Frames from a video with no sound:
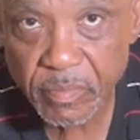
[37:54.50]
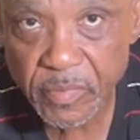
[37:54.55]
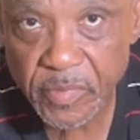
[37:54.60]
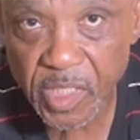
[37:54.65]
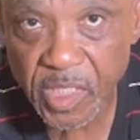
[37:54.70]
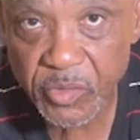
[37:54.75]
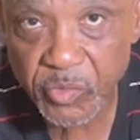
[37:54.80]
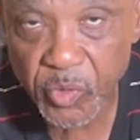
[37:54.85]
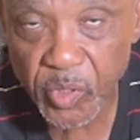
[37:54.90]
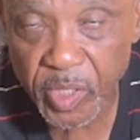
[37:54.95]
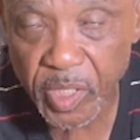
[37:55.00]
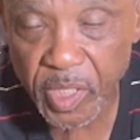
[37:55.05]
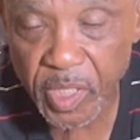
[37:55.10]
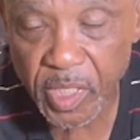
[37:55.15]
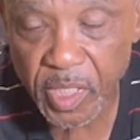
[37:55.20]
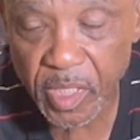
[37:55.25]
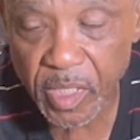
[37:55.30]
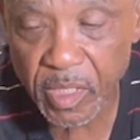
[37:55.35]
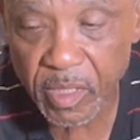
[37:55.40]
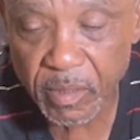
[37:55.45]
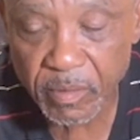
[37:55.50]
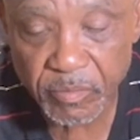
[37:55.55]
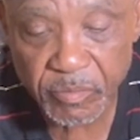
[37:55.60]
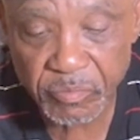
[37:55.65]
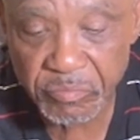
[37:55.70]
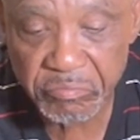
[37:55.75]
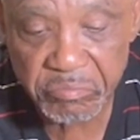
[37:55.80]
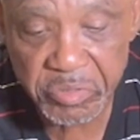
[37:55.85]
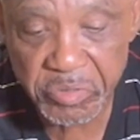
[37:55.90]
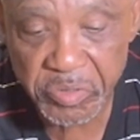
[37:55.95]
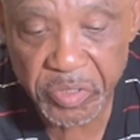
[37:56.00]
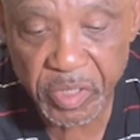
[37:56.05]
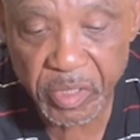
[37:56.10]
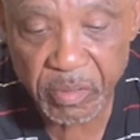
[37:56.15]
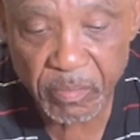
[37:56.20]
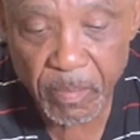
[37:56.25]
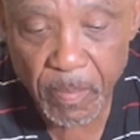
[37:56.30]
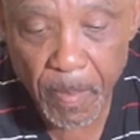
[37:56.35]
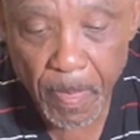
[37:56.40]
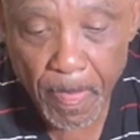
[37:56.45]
That's where they did it. You didn't.